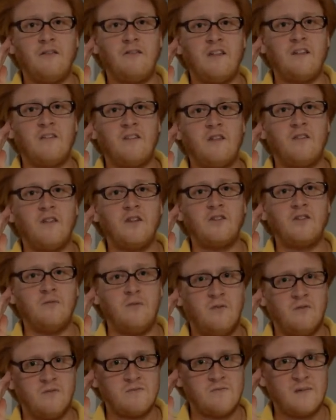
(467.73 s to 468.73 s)
I think that they
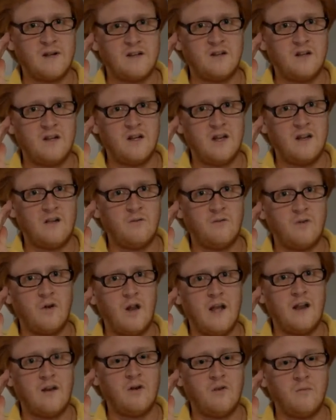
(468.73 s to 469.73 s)
should be respected
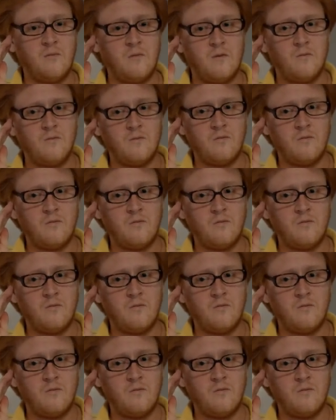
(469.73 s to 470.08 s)
and